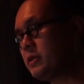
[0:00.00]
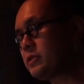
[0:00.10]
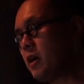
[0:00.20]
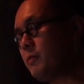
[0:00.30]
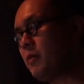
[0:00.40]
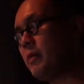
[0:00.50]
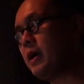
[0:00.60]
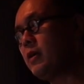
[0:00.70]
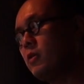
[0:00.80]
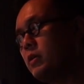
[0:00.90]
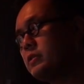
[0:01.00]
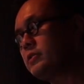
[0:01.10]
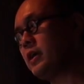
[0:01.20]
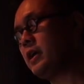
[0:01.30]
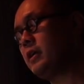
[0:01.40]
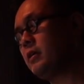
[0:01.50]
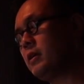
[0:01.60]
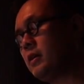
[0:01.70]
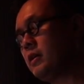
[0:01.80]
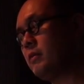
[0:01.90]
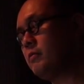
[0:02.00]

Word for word: Saw palmetto is a uh,